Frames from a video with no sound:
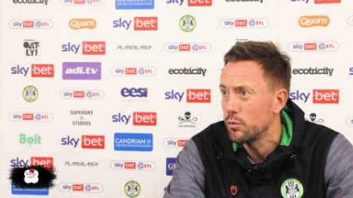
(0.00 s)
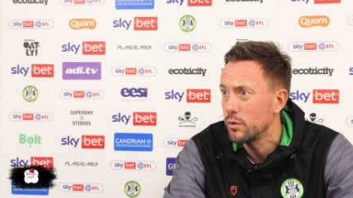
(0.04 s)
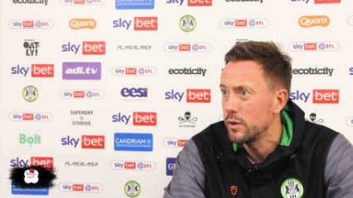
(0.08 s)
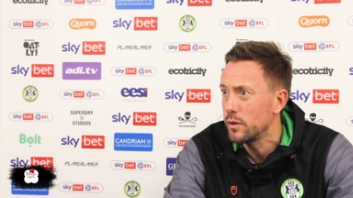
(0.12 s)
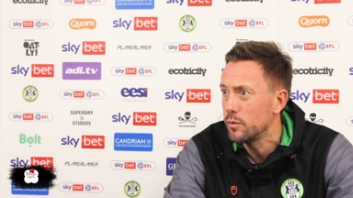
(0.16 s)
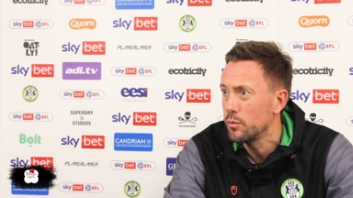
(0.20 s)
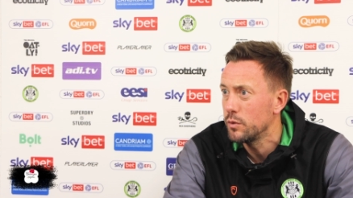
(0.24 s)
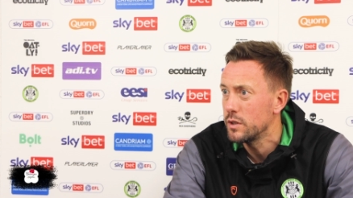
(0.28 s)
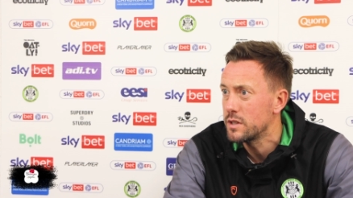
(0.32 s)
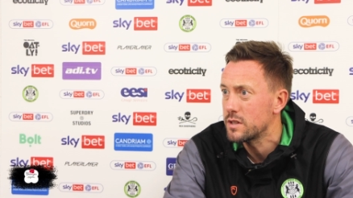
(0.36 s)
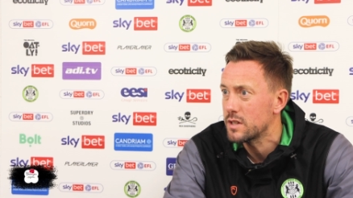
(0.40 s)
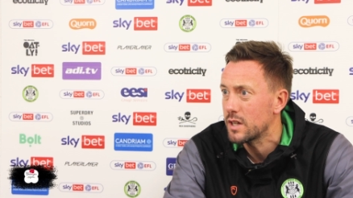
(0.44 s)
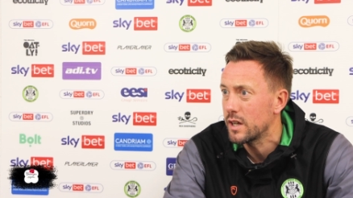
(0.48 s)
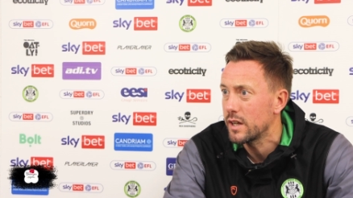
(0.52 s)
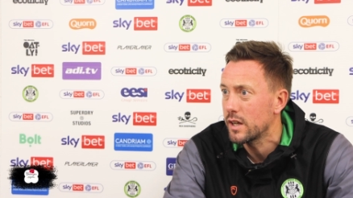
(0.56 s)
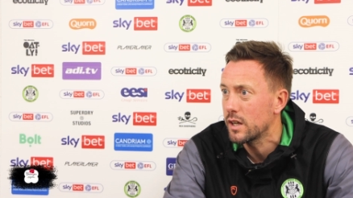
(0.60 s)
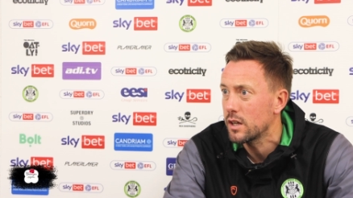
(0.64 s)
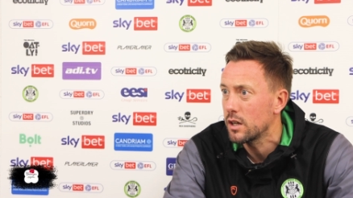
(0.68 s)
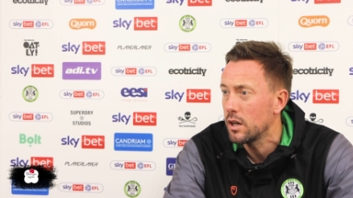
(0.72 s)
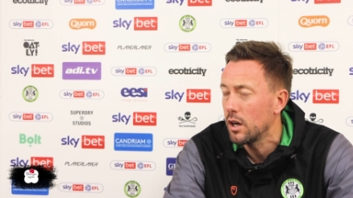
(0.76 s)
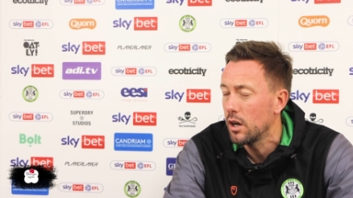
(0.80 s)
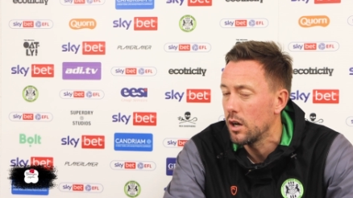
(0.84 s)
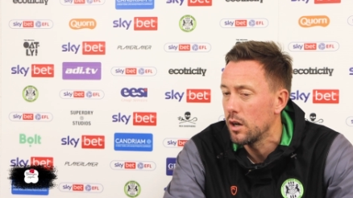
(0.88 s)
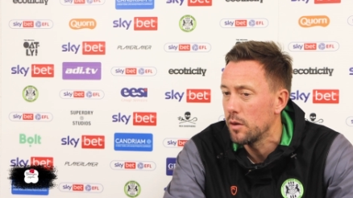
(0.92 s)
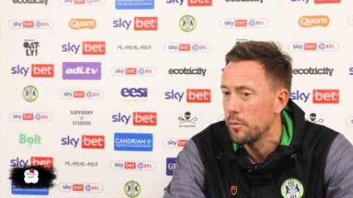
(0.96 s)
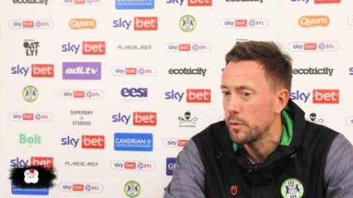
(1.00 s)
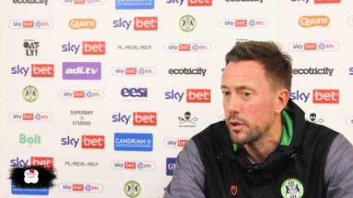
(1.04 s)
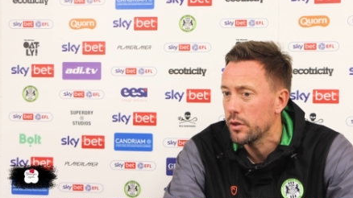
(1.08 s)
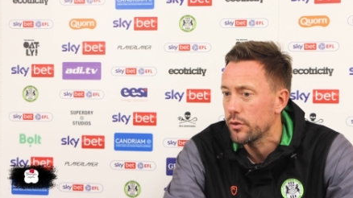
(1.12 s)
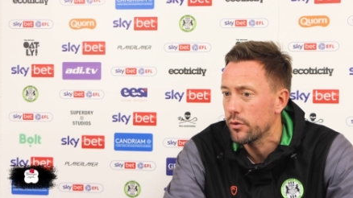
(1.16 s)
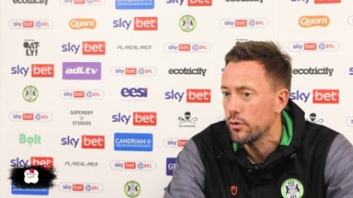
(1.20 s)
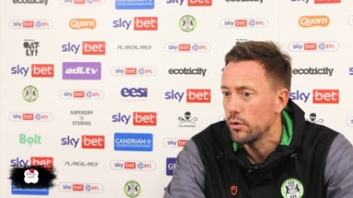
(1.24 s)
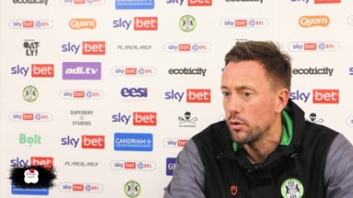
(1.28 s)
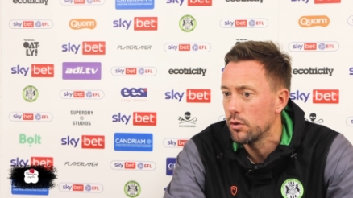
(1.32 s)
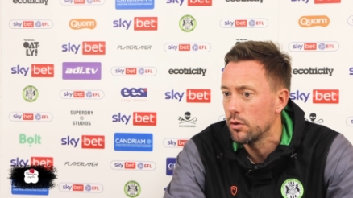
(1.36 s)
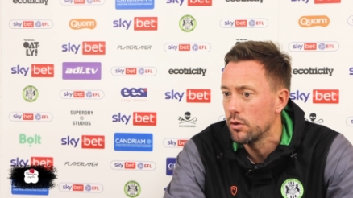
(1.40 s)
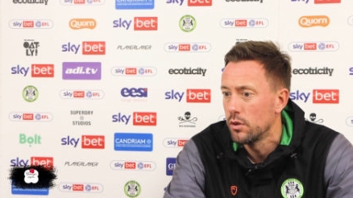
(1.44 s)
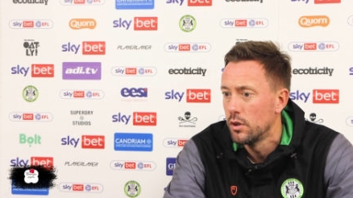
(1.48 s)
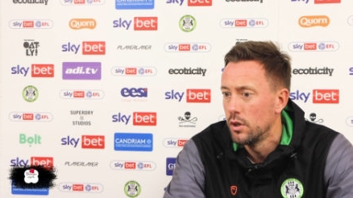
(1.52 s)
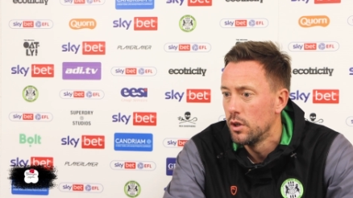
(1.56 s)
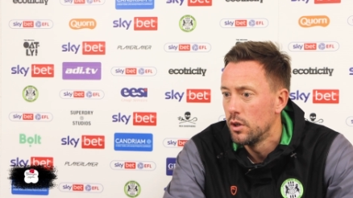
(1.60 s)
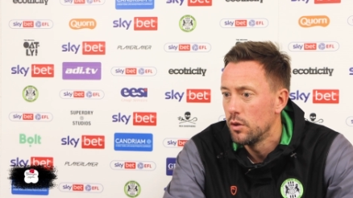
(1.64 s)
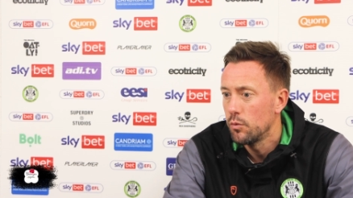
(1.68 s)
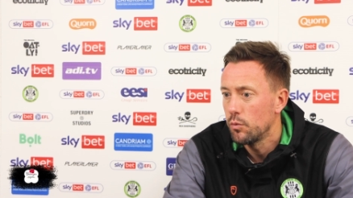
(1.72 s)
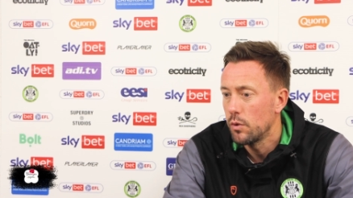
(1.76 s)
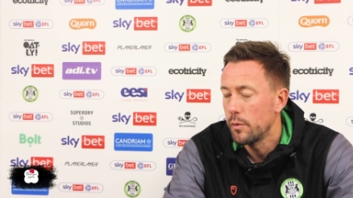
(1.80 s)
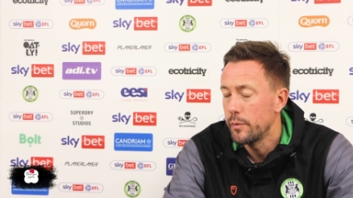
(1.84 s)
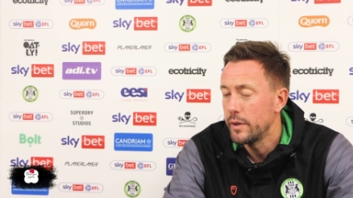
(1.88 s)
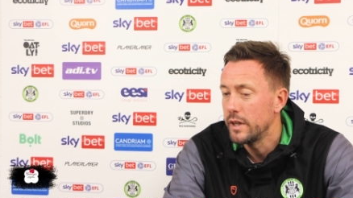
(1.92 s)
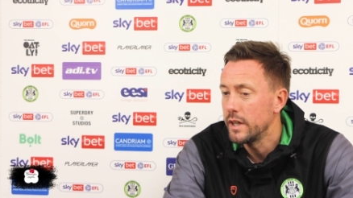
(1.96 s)
we, we stayed calm. I thought
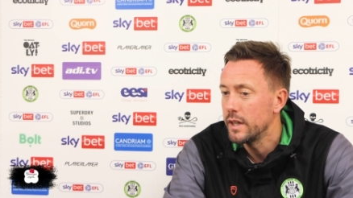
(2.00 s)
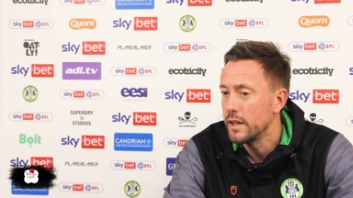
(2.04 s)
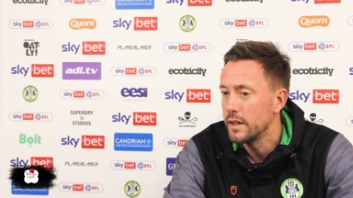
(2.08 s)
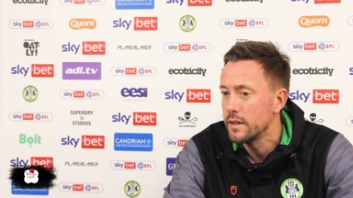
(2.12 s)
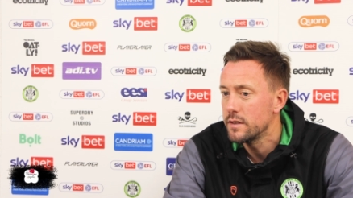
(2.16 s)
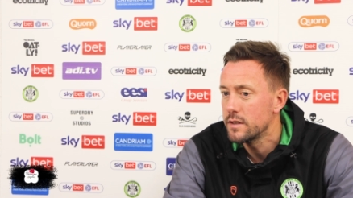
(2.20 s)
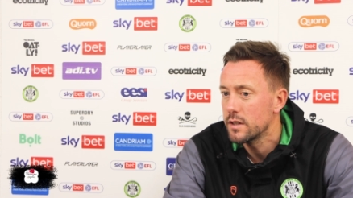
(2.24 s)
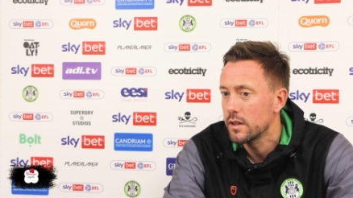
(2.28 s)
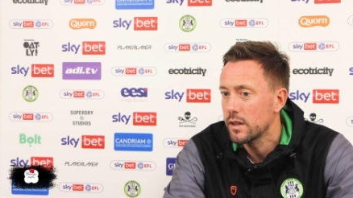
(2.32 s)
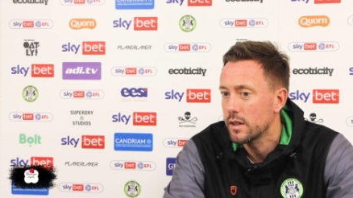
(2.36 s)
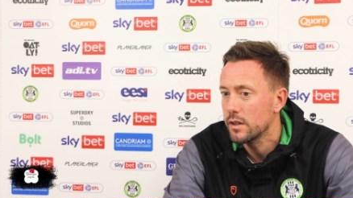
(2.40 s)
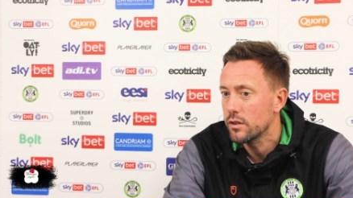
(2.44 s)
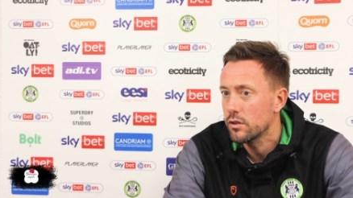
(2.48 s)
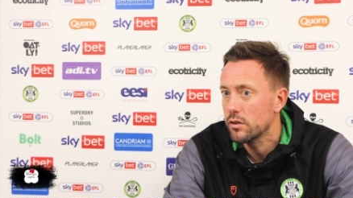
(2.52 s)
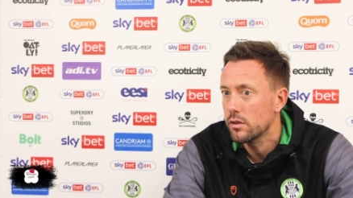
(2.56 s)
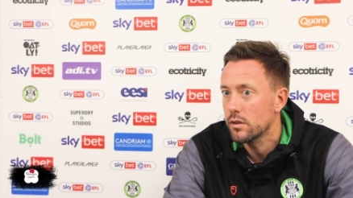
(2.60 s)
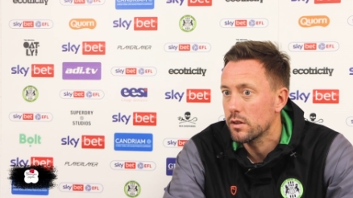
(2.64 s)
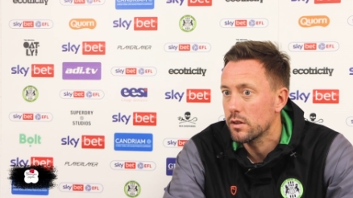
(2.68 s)
when we needed to